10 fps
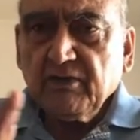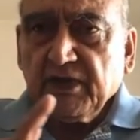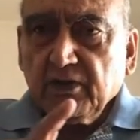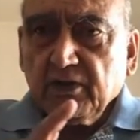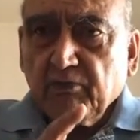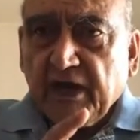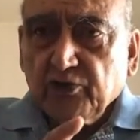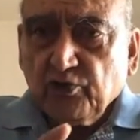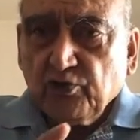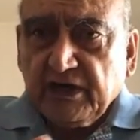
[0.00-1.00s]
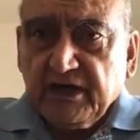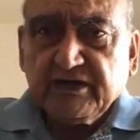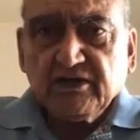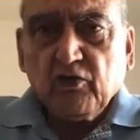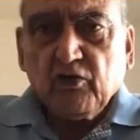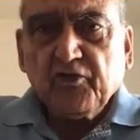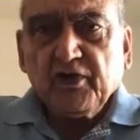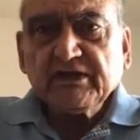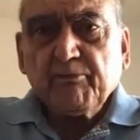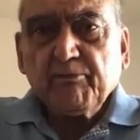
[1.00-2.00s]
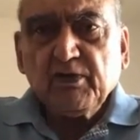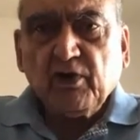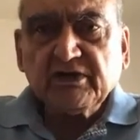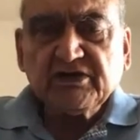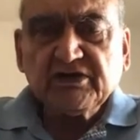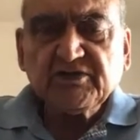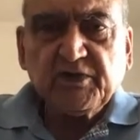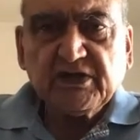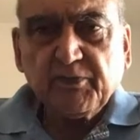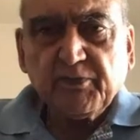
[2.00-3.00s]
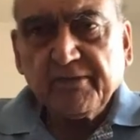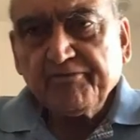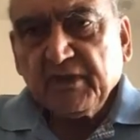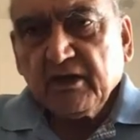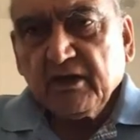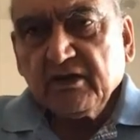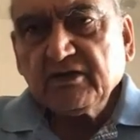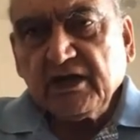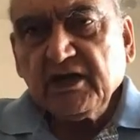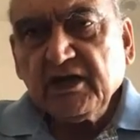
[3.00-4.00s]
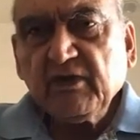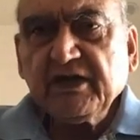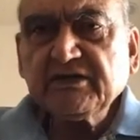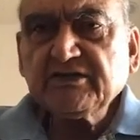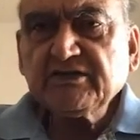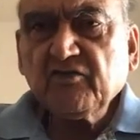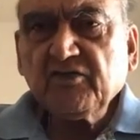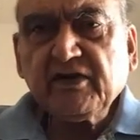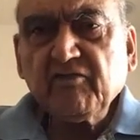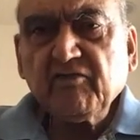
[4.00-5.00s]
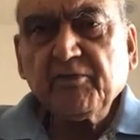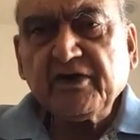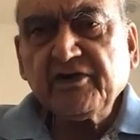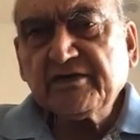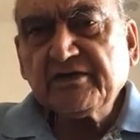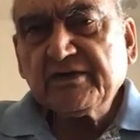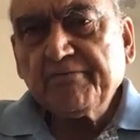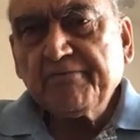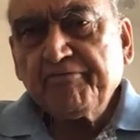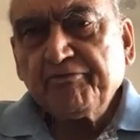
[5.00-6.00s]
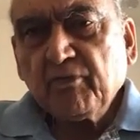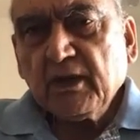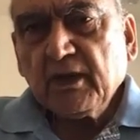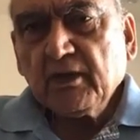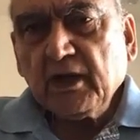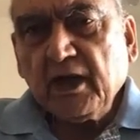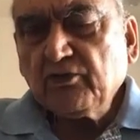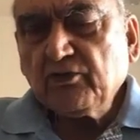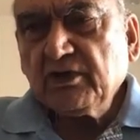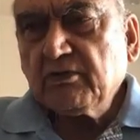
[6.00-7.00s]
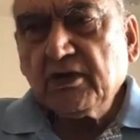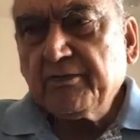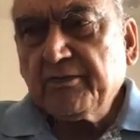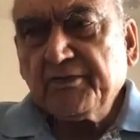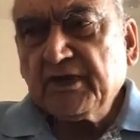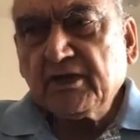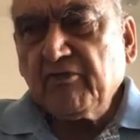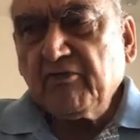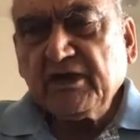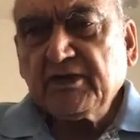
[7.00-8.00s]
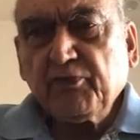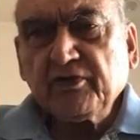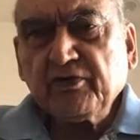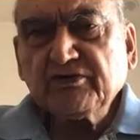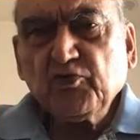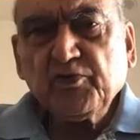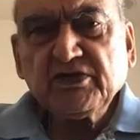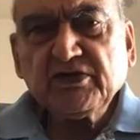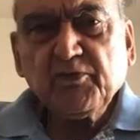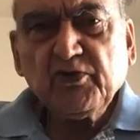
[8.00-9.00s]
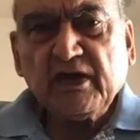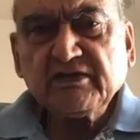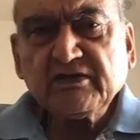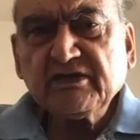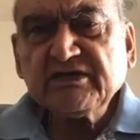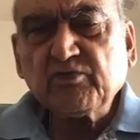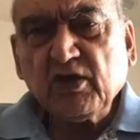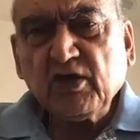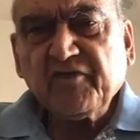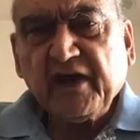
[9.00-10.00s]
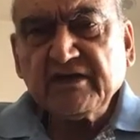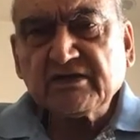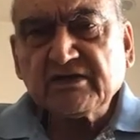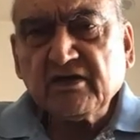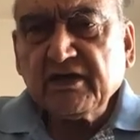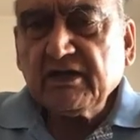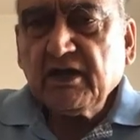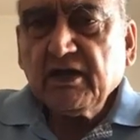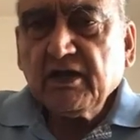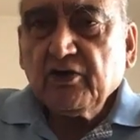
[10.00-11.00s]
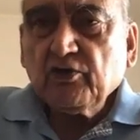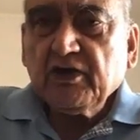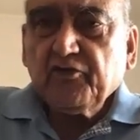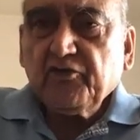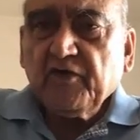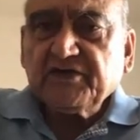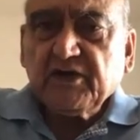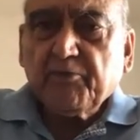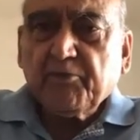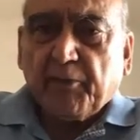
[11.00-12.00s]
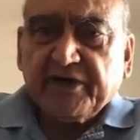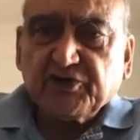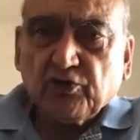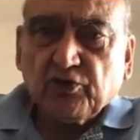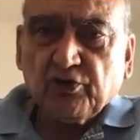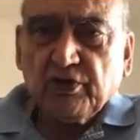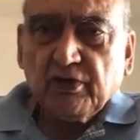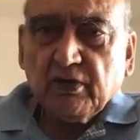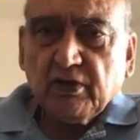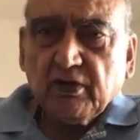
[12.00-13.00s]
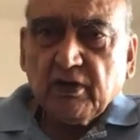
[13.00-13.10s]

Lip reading: They will, by through the agent. Now, for example, what is this BJP? It is nothing but agents of the developed countries. I don't give much importance to BJP or RS. They are small fries. The real, if you have seen a puppet show,